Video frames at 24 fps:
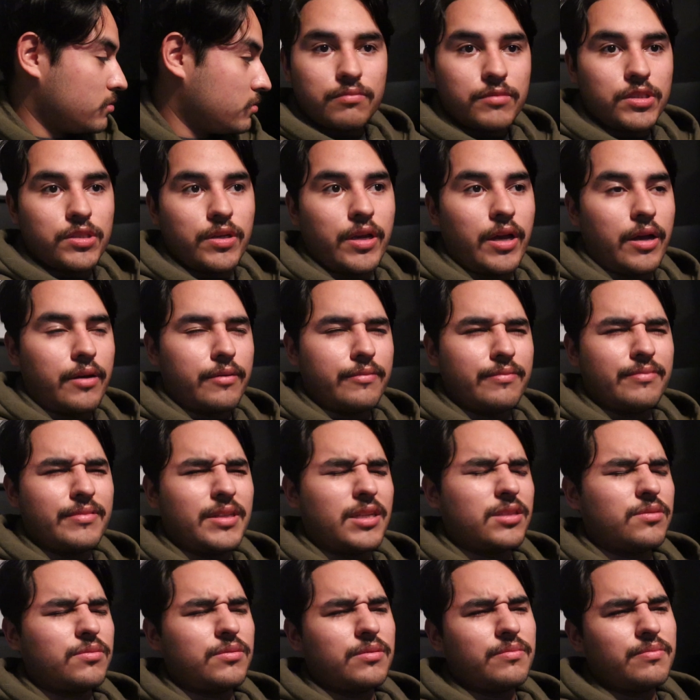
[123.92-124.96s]
So yeah,
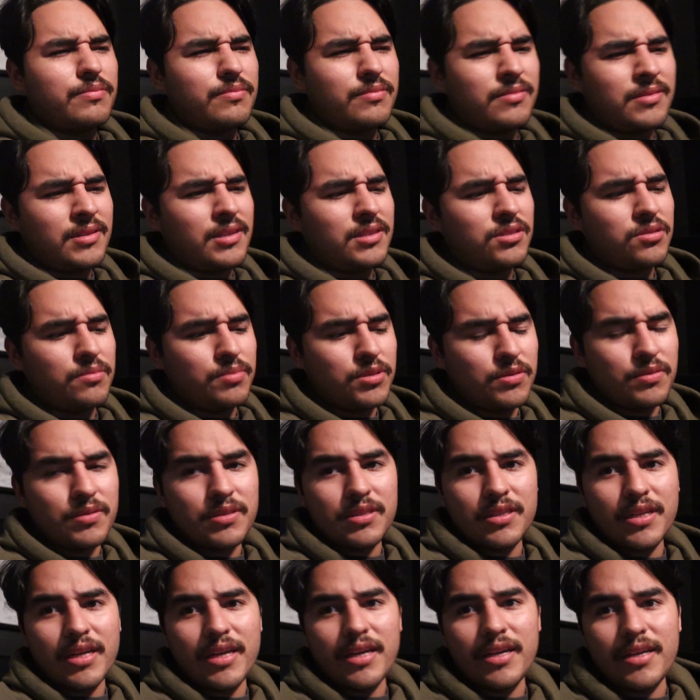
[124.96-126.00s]
that's what that's what I'm doing
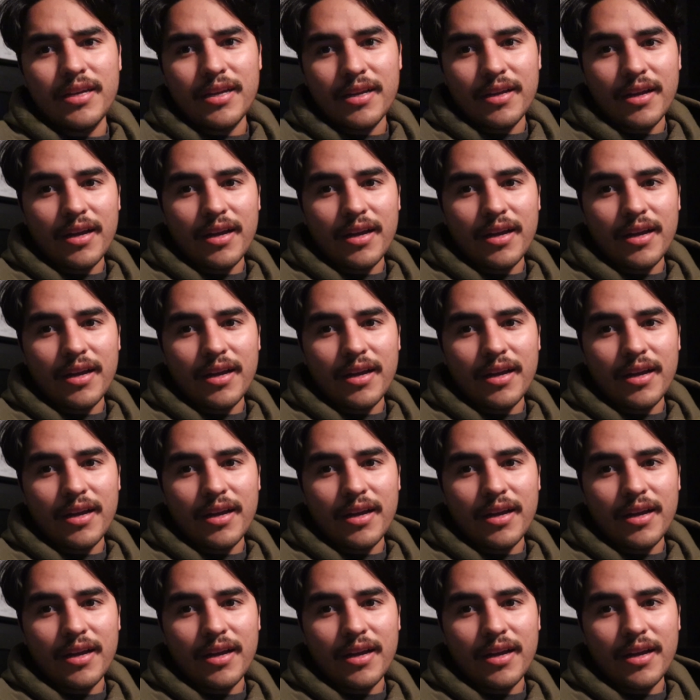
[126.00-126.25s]
today.